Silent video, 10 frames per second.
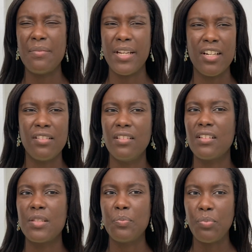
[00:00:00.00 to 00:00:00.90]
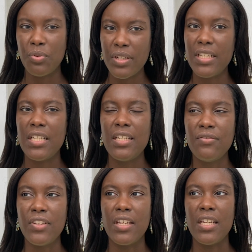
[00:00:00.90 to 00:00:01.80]
my hair looks pretty
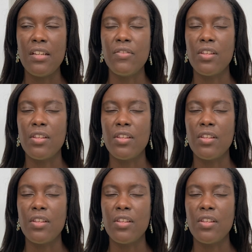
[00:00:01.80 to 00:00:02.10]
even